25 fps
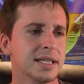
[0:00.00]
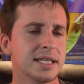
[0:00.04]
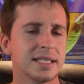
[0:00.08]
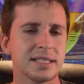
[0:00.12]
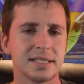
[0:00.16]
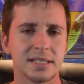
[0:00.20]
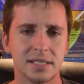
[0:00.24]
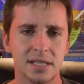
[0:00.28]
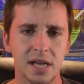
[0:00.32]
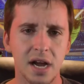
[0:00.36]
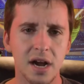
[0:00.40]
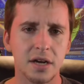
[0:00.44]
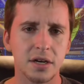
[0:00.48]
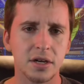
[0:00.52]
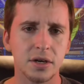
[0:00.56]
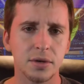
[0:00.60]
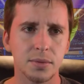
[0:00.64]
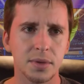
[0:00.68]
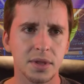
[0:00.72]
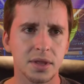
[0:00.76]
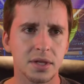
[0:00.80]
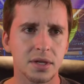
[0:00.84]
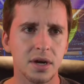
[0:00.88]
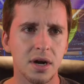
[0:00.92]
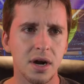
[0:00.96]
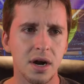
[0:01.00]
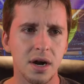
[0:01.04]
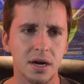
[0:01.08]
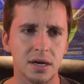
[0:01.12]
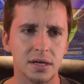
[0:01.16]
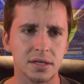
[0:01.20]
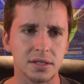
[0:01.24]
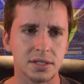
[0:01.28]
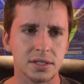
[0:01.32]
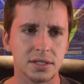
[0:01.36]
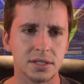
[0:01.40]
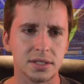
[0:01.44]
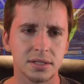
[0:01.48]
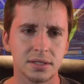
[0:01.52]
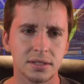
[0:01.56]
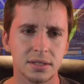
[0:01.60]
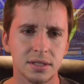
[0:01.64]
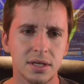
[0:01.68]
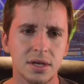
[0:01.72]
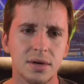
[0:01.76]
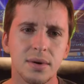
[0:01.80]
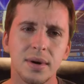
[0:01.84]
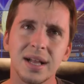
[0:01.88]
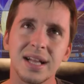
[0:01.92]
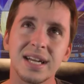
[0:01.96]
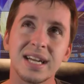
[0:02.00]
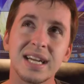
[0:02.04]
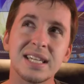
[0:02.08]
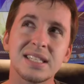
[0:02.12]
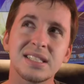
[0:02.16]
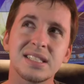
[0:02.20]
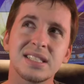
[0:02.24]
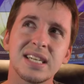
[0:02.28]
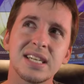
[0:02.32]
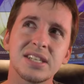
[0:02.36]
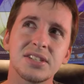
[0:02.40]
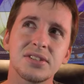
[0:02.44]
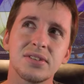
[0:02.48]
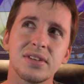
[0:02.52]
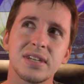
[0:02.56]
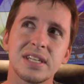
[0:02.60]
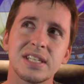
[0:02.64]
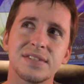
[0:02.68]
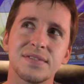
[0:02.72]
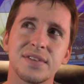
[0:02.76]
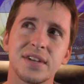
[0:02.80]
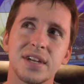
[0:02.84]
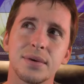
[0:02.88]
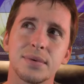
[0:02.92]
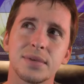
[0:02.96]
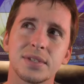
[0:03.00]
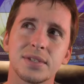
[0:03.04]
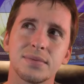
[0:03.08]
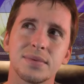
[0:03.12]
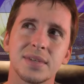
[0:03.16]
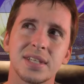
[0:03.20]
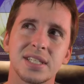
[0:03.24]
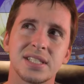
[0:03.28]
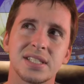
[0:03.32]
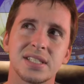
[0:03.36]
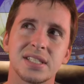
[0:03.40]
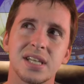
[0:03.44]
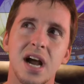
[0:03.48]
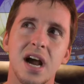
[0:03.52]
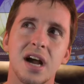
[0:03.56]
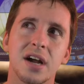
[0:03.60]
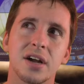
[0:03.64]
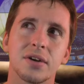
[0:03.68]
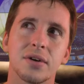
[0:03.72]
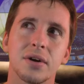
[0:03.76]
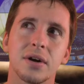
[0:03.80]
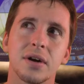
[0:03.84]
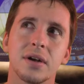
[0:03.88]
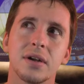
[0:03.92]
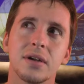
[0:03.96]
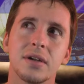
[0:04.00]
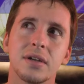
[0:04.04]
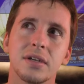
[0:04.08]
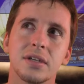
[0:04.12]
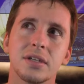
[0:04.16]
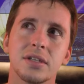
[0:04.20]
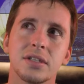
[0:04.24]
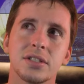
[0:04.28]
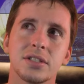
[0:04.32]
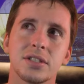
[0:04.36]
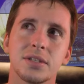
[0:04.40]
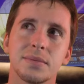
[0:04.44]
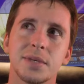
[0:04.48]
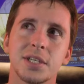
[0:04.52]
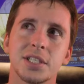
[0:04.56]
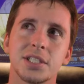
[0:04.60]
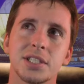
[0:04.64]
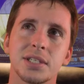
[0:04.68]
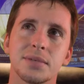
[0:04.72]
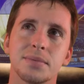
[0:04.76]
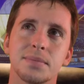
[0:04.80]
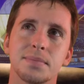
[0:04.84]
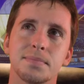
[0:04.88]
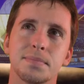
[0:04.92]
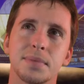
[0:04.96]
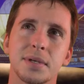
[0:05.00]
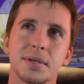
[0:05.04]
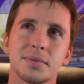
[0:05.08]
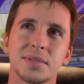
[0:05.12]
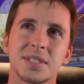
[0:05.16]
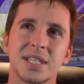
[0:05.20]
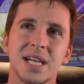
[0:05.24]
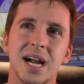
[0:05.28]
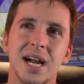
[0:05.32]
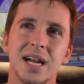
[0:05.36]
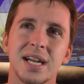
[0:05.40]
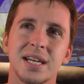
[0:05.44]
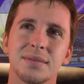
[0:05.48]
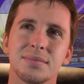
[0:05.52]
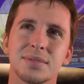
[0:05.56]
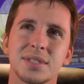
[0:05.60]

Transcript: It's soccer with cars. Well, I guess yesterday's video wasn't really soccer so much, it, but it was kind.